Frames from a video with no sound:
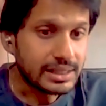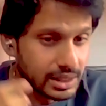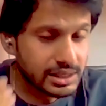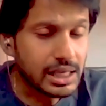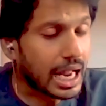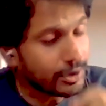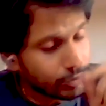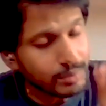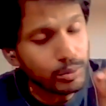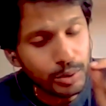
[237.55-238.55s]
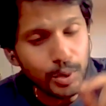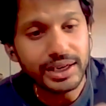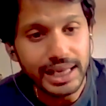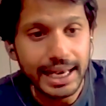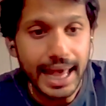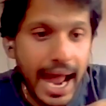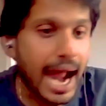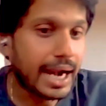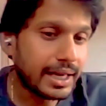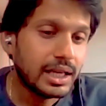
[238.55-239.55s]
things. And one more point I'll
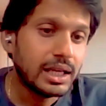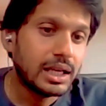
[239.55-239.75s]
add.